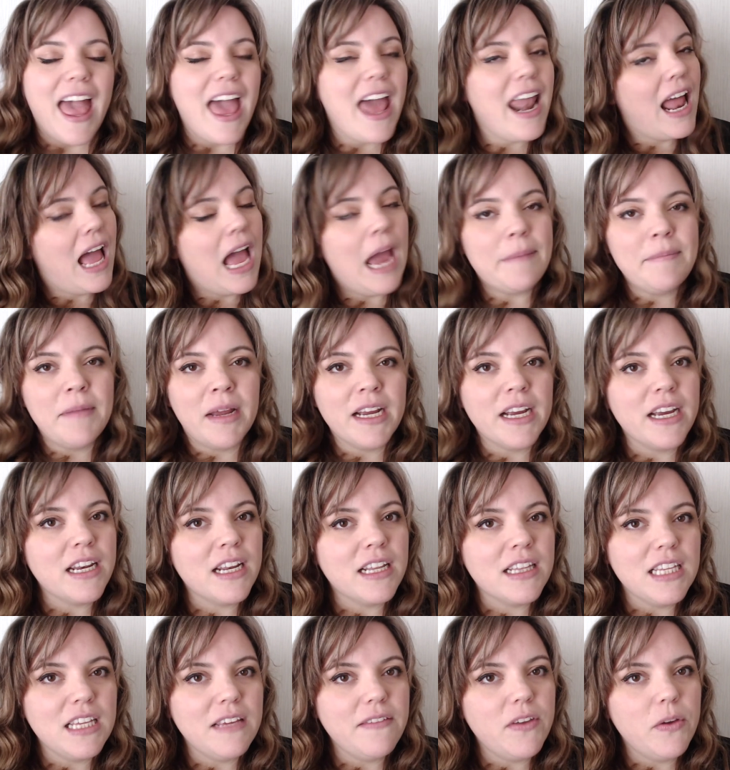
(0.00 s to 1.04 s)
And I'm not
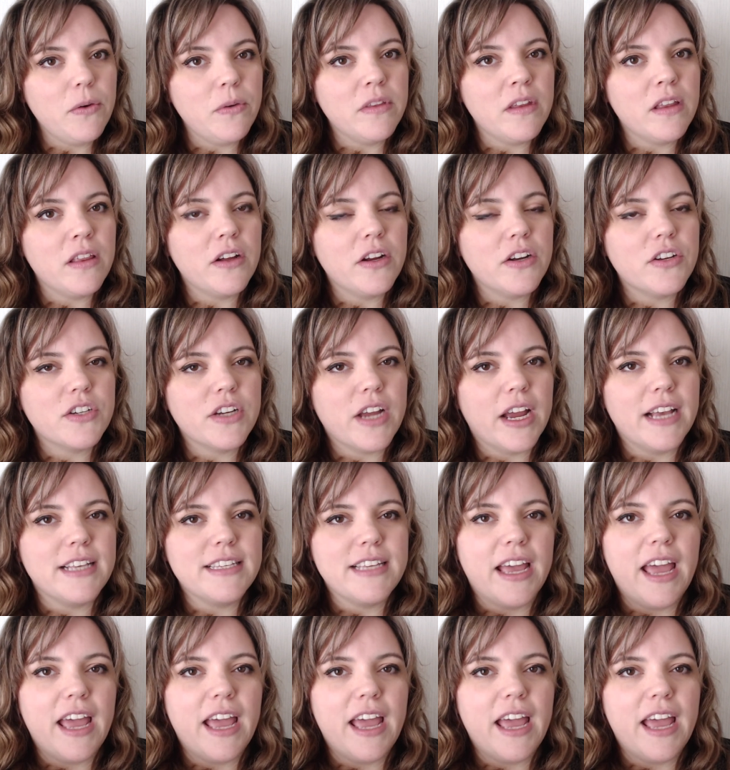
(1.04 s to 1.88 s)
gonna leave you in the lurch, guys.